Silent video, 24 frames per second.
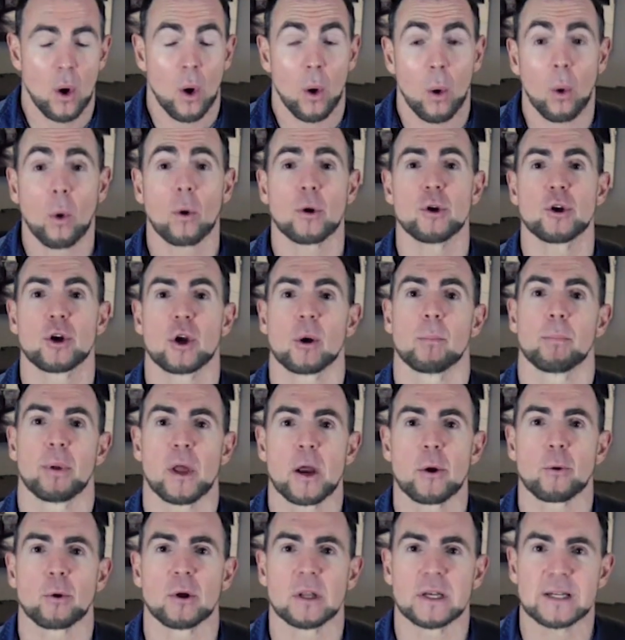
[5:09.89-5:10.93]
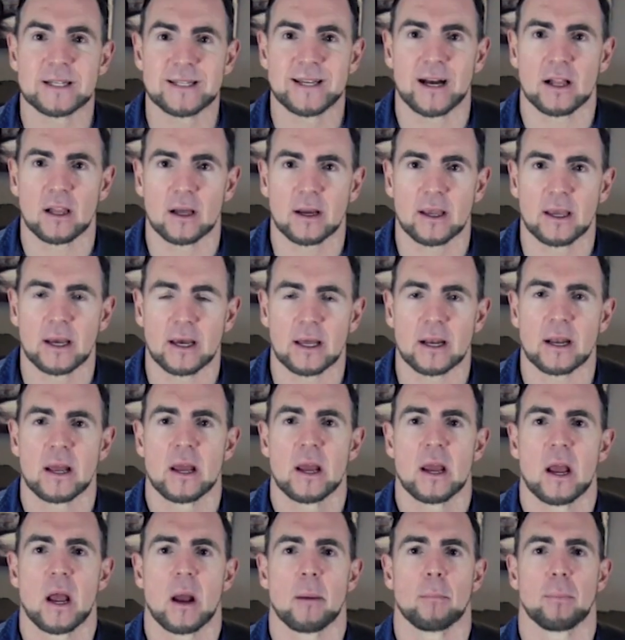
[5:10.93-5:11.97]
or you can play really delicate
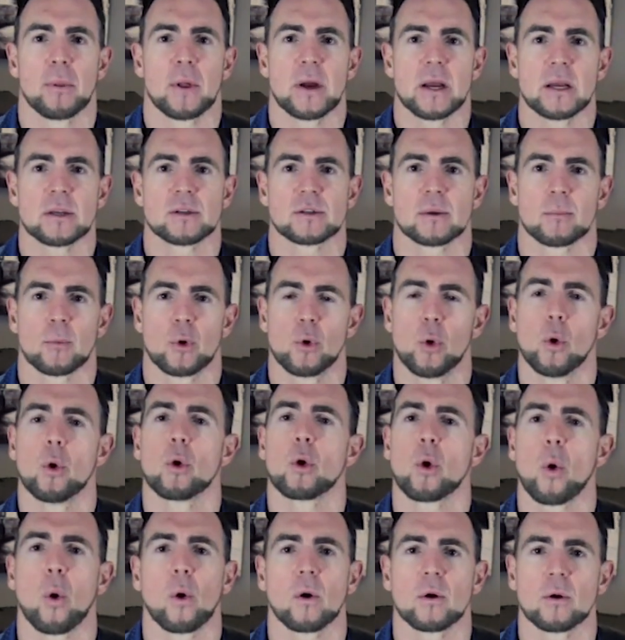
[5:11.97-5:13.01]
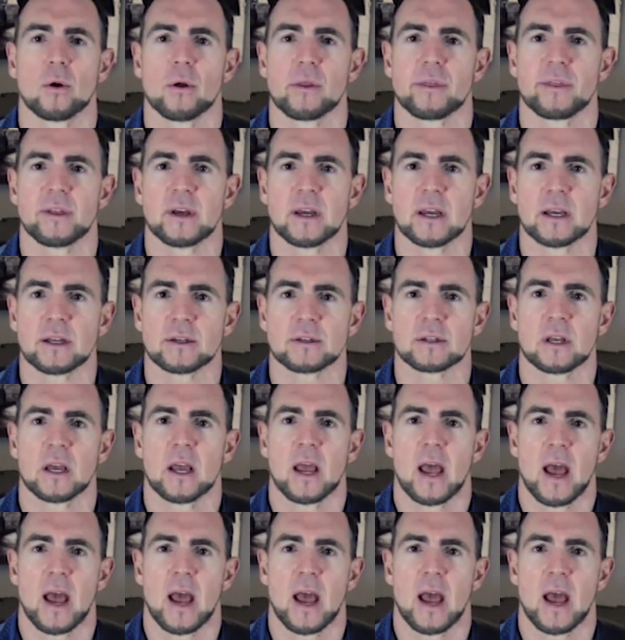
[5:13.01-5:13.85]
and play some cool chordal things,